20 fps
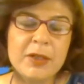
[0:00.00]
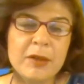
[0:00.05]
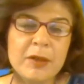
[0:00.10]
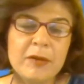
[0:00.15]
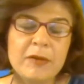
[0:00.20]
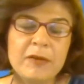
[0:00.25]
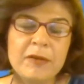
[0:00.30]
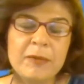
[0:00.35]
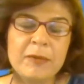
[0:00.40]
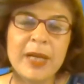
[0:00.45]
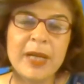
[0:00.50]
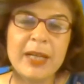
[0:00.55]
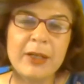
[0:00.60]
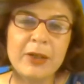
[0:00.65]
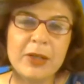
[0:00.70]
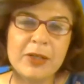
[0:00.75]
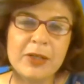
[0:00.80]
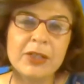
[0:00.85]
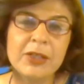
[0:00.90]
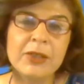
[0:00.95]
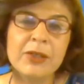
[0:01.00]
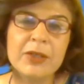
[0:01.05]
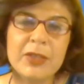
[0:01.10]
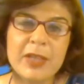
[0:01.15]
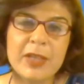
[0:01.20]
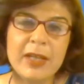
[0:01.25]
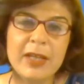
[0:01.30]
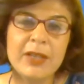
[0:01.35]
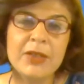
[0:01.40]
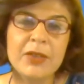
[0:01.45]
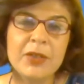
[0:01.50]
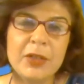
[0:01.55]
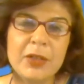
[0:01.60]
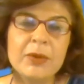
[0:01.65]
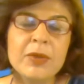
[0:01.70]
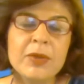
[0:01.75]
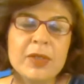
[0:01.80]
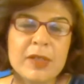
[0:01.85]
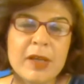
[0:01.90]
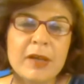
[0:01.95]
of biological science
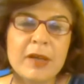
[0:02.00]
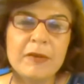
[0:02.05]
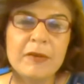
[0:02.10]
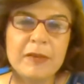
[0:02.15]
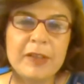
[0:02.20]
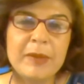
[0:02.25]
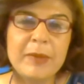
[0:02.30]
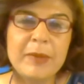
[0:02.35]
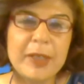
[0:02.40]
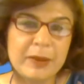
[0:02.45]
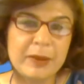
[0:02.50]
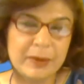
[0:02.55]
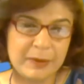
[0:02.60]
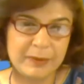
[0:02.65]
students are female